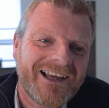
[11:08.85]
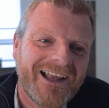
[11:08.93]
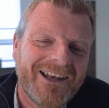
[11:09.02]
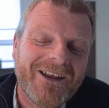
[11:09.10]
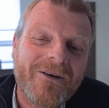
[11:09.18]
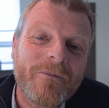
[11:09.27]

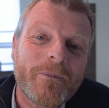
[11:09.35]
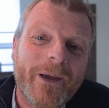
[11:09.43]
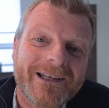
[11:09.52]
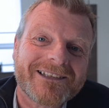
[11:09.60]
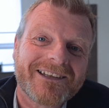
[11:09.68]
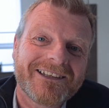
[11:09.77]
a lot
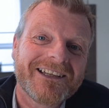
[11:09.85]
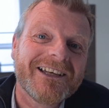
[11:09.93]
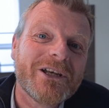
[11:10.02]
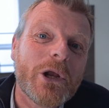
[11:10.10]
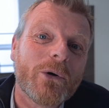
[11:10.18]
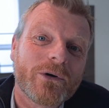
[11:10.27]
better than it
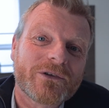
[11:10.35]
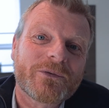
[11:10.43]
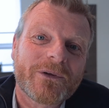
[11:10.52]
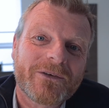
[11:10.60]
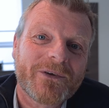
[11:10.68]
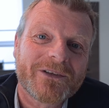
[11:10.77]
looked
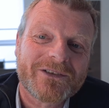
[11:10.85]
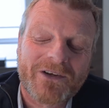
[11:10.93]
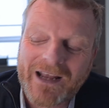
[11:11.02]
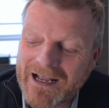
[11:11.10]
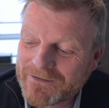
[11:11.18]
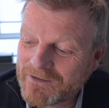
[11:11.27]
when I first got
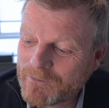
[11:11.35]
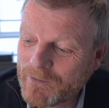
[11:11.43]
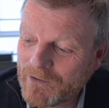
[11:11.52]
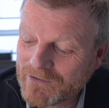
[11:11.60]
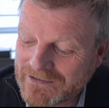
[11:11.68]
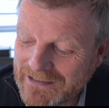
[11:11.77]
it out of the box.